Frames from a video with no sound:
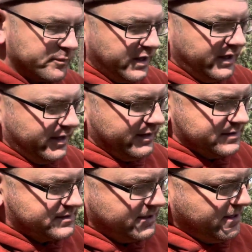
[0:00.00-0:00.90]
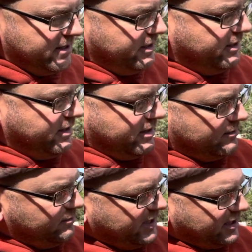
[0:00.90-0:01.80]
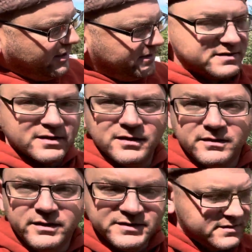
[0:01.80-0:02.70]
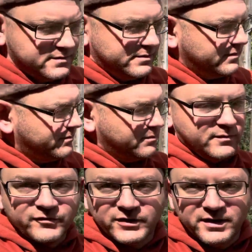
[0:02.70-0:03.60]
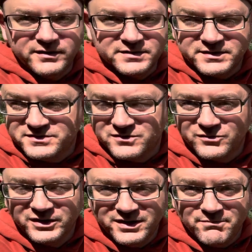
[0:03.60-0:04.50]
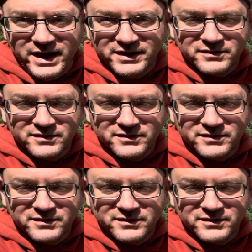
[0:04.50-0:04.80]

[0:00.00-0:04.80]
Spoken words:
is, because this front of this isn't really meant